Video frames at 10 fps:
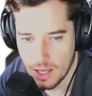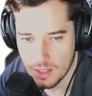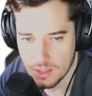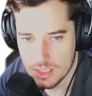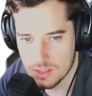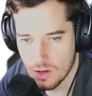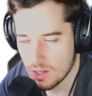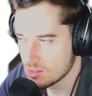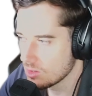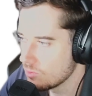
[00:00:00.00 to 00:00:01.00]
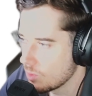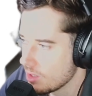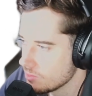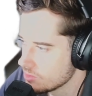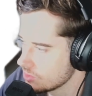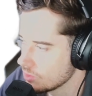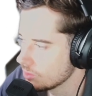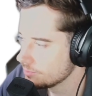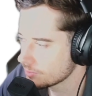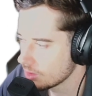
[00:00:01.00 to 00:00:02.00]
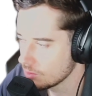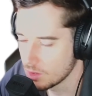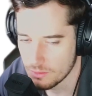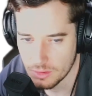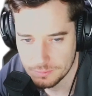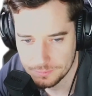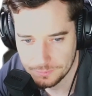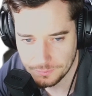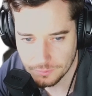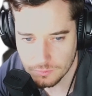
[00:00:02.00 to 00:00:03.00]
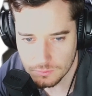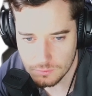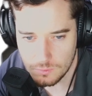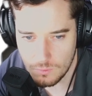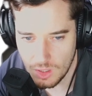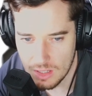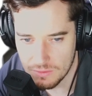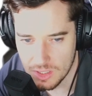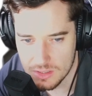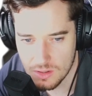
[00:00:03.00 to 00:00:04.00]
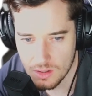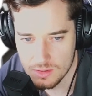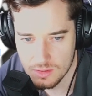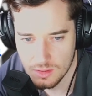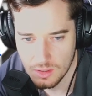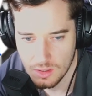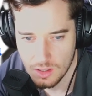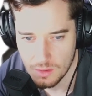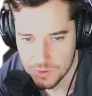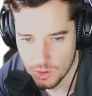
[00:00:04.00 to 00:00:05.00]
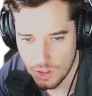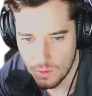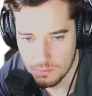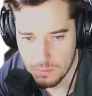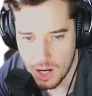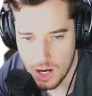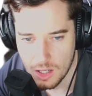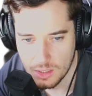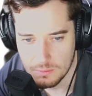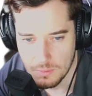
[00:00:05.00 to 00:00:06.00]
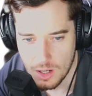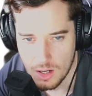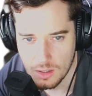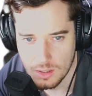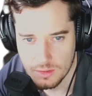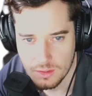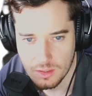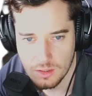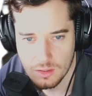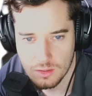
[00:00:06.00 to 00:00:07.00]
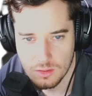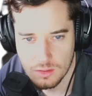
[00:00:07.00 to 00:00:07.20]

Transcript: out of these guys off waivers or whatever. Even these guys. I'm too low on Mark, I think.